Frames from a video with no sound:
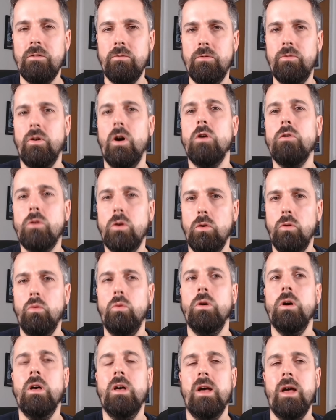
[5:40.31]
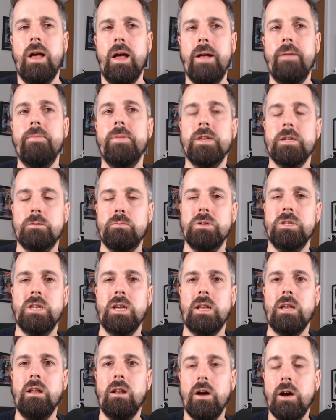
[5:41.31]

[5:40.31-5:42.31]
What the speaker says: vocal in this particular.